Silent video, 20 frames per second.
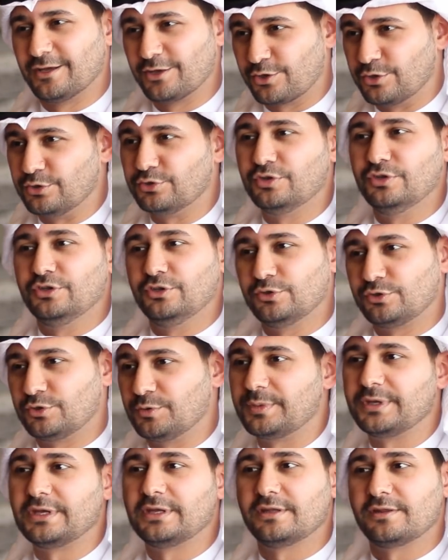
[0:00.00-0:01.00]
continue
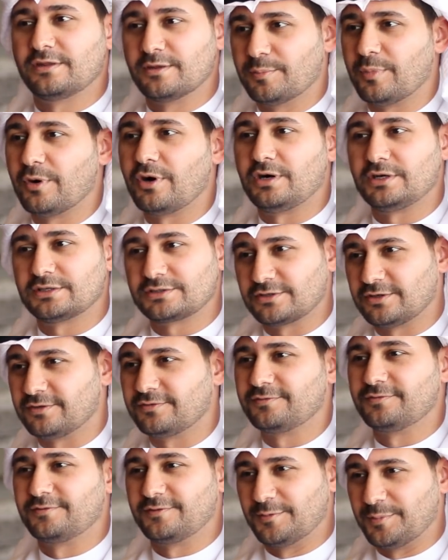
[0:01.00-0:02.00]
to be the boss
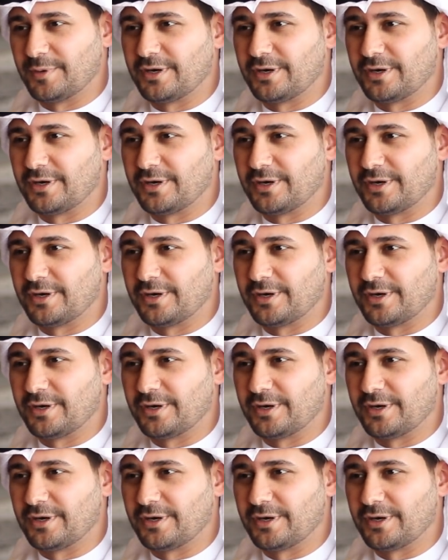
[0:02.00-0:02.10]
of the